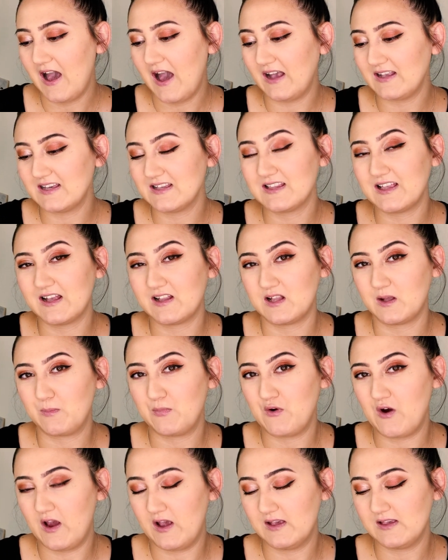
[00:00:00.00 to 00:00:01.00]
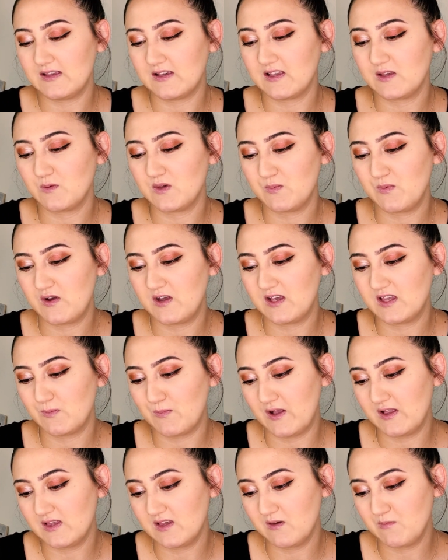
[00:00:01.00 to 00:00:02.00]
I didn't like the price because it was pretty
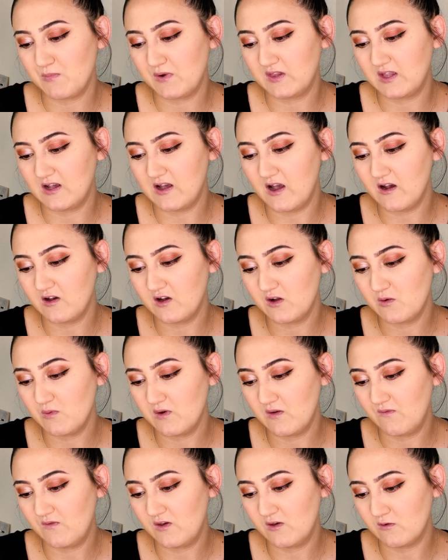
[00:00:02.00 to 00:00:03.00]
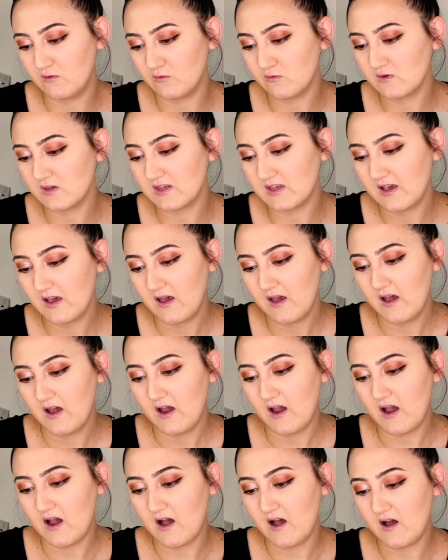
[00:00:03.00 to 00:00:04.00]
expensive, but they got good reviews.
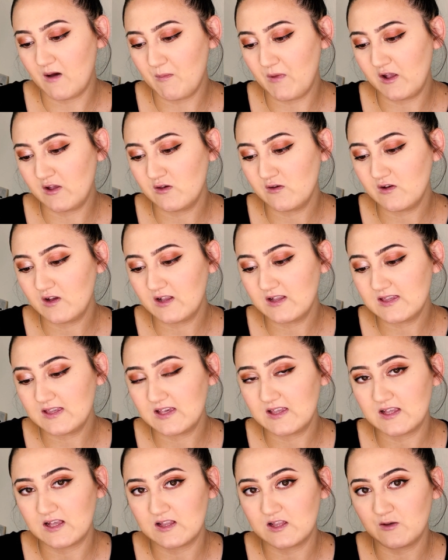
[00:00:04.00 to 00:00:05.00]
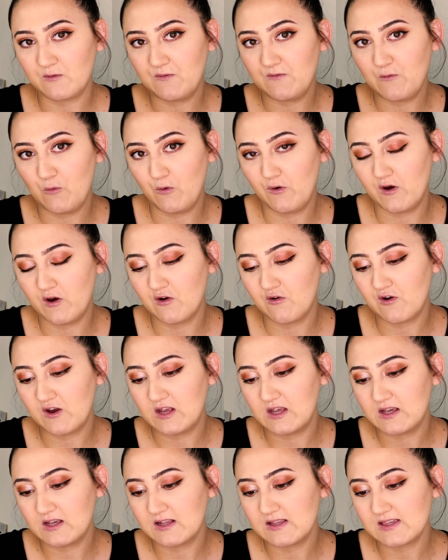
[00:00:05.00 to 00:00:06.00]
And you can see that the 4
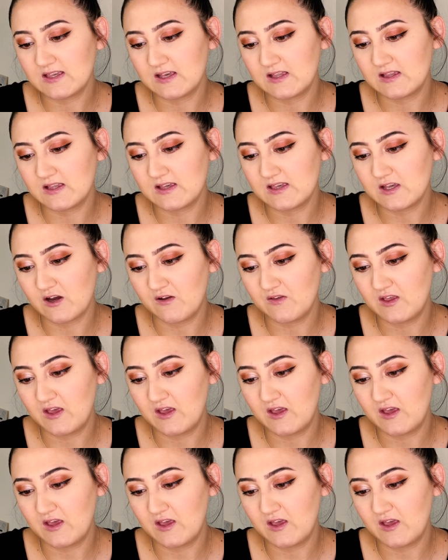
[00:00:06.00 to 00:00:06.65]
ingredients in this are